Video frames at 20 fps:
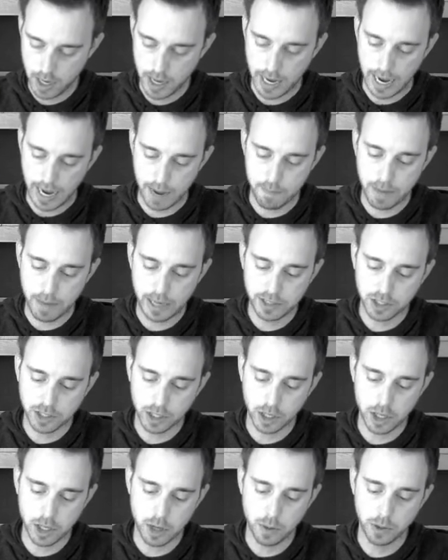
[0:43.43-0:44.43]
And
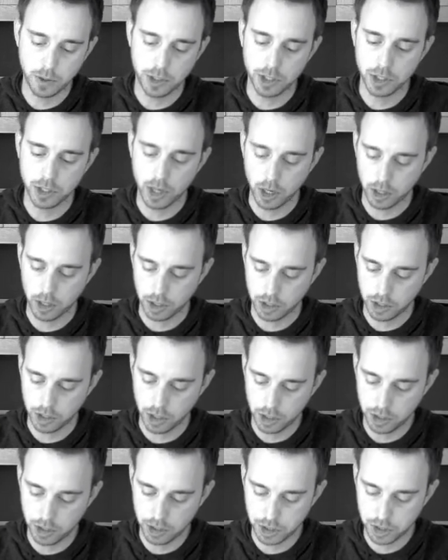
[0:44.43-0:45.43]
basically you would just go to
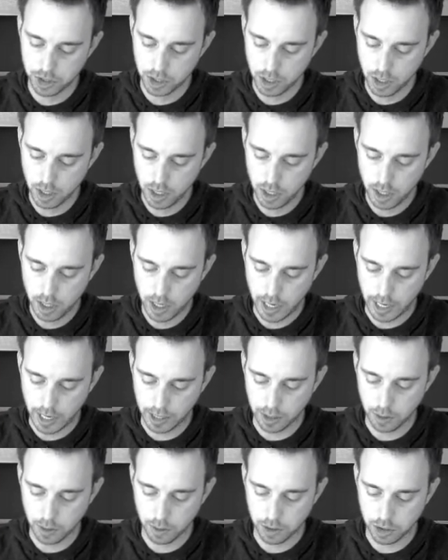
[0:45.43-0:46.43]
search
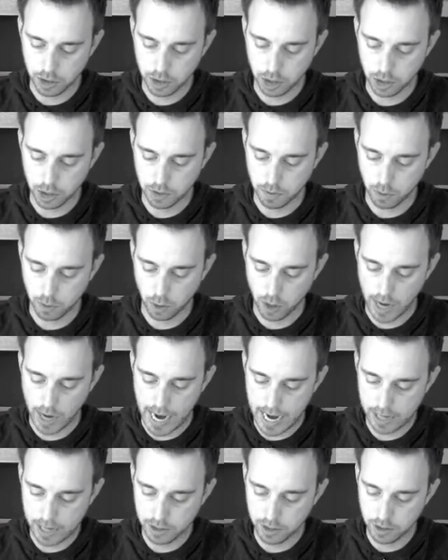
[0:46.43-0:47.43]
and you would search for
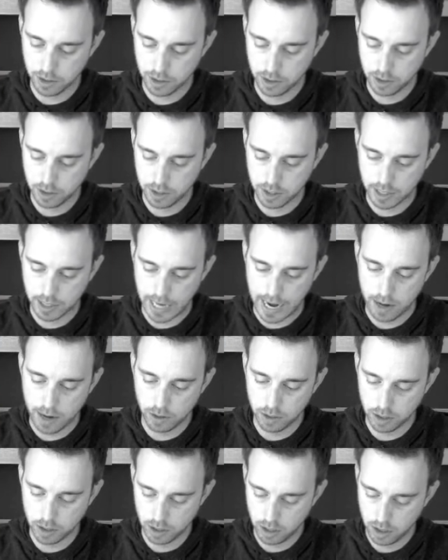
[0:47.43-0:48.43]
Hazard
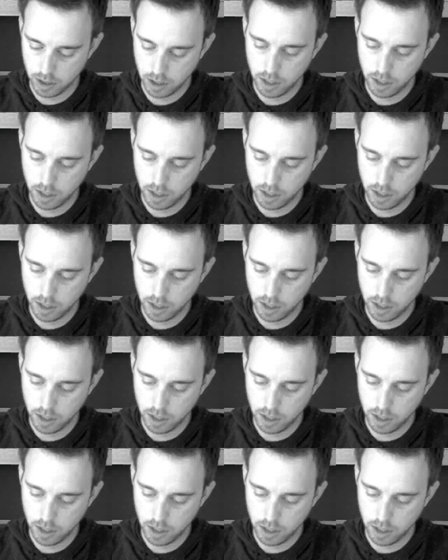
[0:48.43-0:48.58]
Scout.